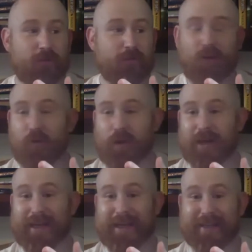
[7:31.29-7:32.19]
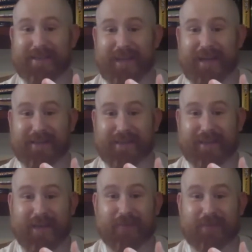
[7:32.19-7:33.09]
young working class lad in a
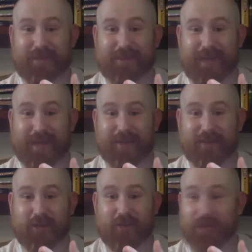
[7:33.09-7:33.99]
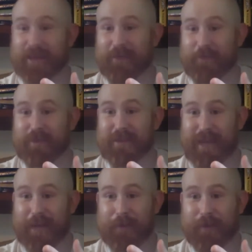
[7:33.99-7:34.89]
council estate in the country and give him a slap,